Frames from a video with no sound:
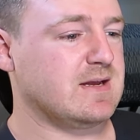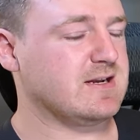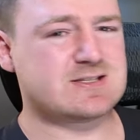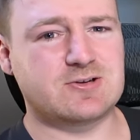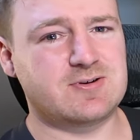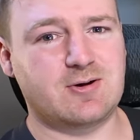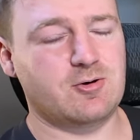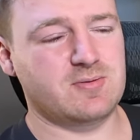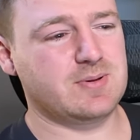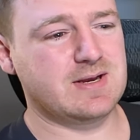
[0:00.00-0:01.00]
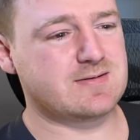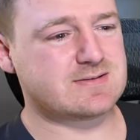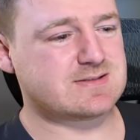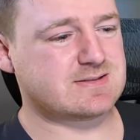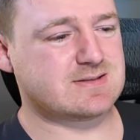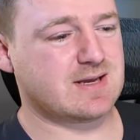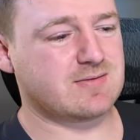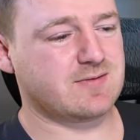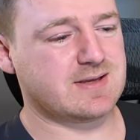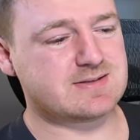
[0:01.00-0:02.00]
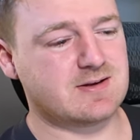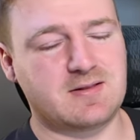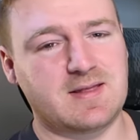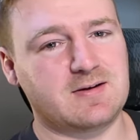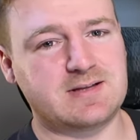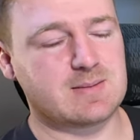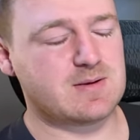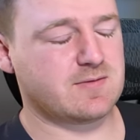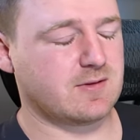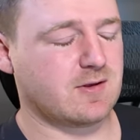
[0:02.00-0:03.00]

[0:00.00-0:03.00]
just learning all the players. This is tough. Like that'll take me a